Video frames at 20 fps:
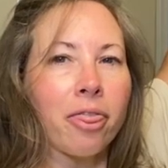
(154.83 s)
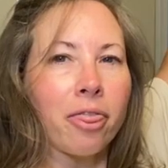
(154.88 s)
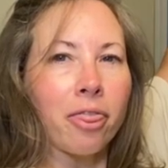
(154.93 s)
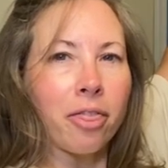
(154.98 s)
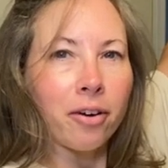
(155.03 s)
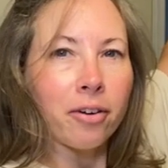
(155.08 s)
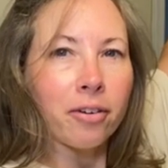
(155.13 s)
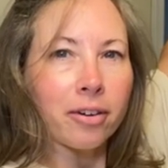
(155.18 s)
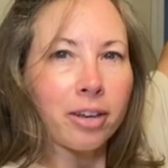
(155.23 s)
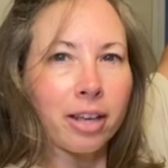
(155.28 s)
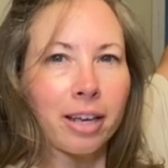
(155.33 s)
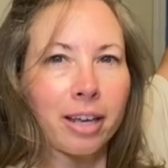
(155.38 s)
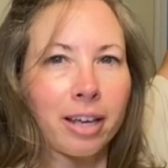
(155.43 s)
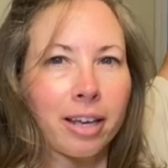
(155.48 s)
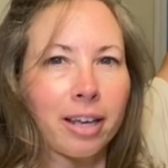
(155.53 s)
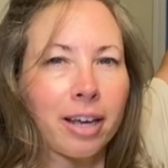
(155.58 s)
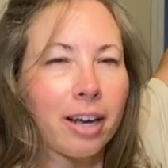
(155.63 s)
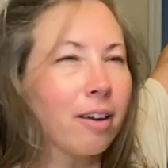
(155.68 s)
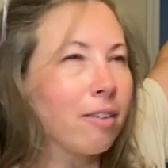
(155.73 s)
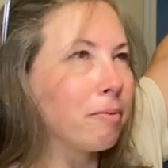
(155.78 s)

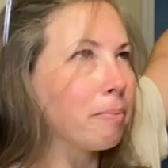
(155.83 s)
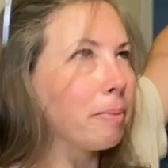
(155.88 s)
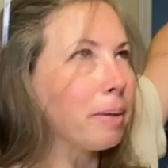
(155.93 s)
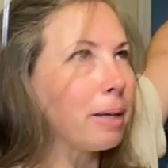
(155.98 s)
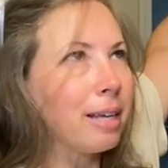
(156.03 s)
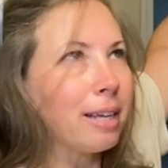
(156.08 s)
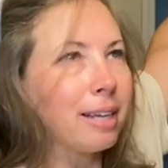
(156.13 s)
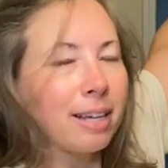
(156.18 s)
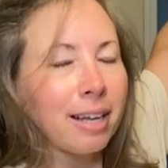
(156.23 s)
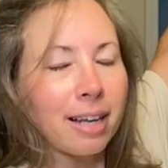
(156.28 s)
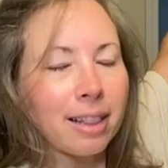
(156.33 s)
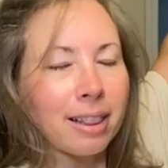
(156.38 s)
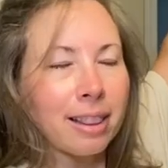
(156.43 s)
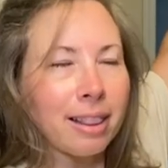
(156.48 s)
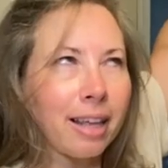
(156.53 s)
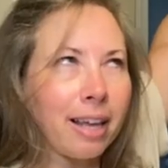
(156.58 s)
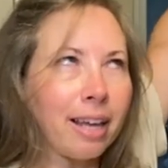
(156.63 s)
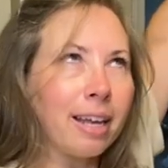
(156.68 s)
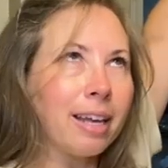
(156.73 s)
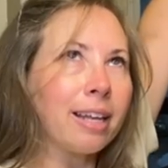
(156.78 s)
thirty of being
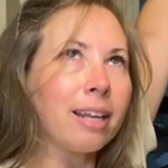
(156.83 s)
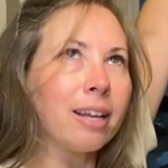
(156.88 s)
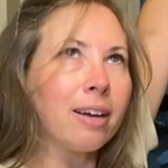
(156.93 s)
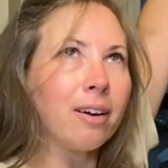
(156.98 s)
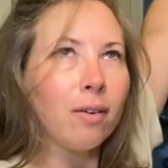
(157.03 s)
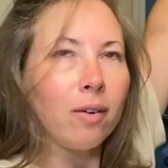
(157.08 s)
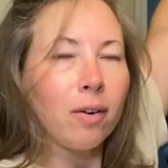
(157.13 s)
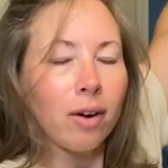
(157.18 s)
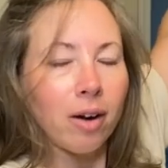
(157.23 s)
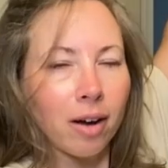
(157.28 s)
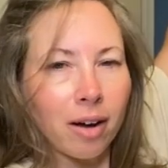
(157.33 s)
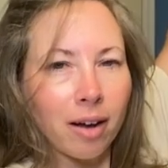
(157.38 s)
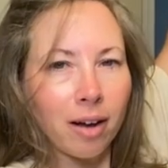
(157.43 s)
laid off.